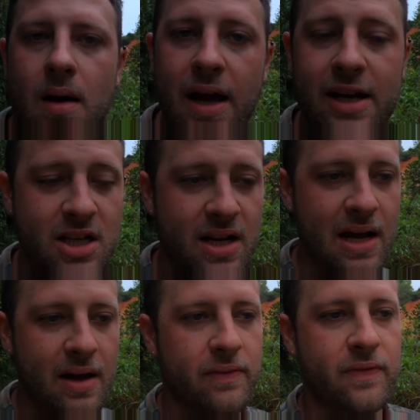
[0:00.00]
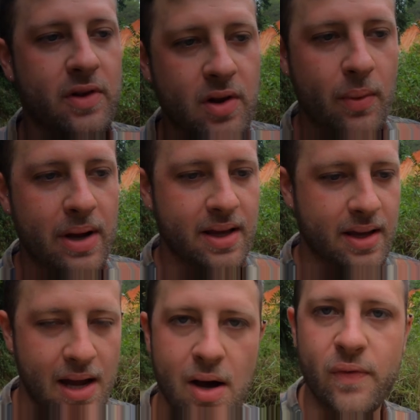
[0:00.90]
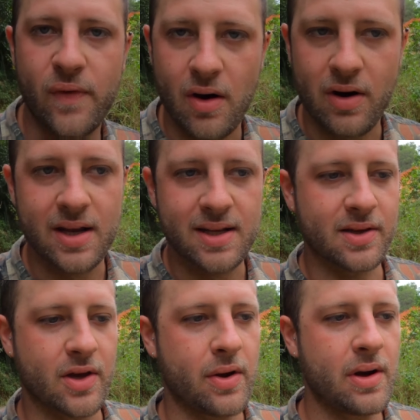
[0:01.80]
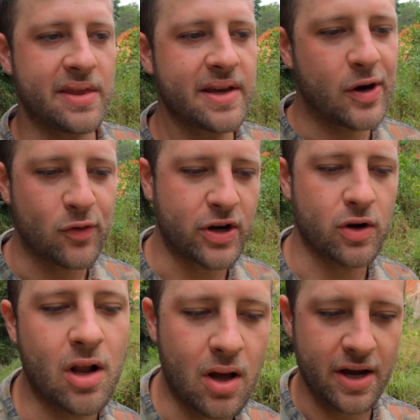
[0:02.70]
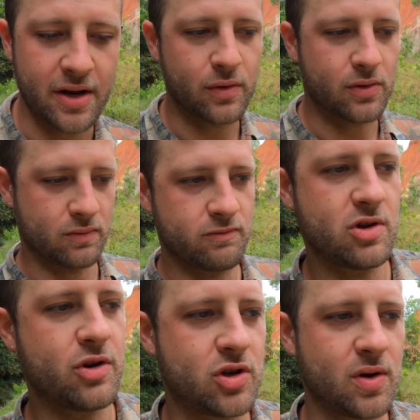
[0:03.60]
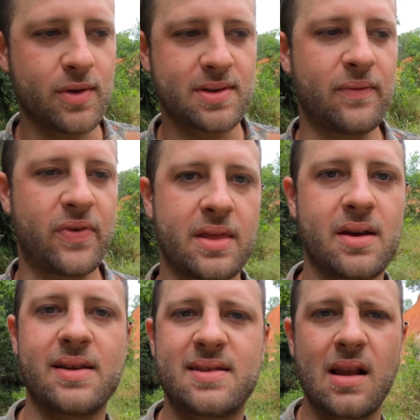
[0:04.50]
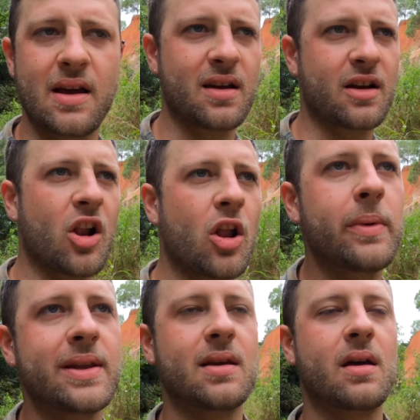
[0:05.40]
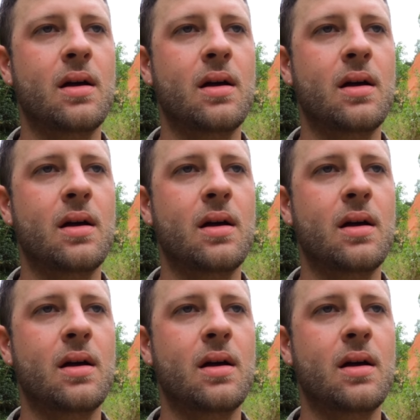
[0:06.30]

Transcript: I actually have no idea how far I need to go. I think I read online or on YouTube or something that it's like a kilometer.